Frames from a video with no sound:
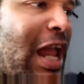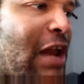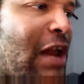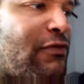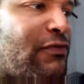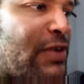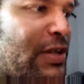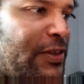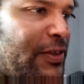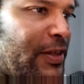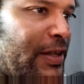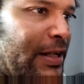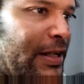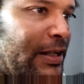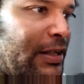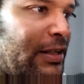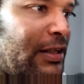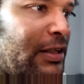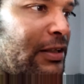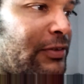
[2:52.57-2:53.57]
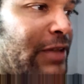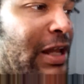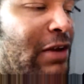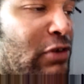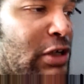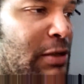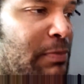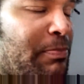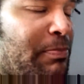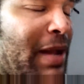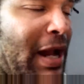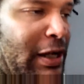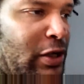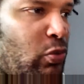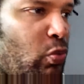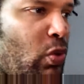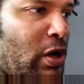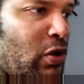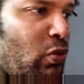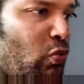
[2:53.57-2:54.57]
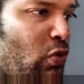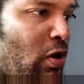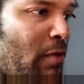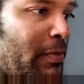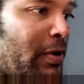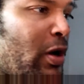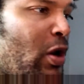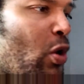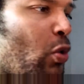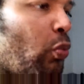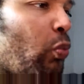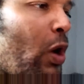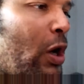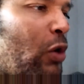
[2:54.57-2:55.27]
everything. They respect Wonder Woman.